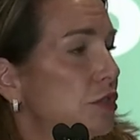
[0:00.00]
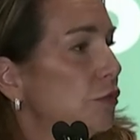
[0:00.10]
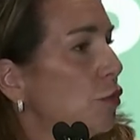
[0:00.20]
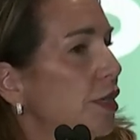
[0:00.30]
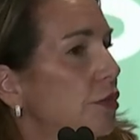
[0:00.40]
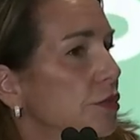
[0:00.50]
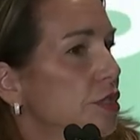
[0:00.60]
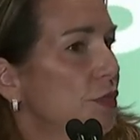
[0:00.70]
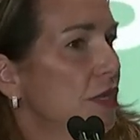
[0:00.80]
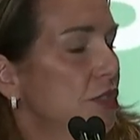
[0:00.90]
of Uyghurs
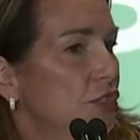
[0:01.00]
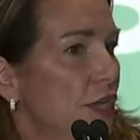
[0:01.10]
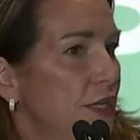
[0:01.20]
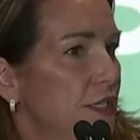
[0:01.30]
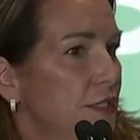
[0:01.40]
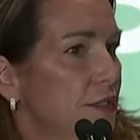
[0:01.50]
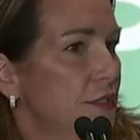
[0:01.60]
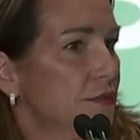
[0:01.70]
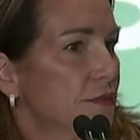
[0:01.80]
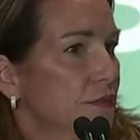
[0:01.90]
by the Chinese?